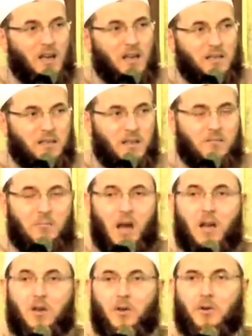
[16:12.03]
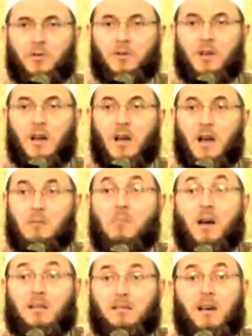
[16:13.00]
He said, My Lord,
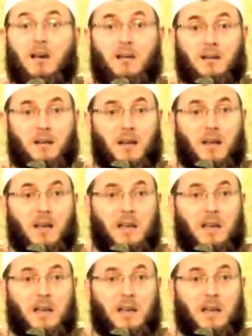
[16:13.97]
my son,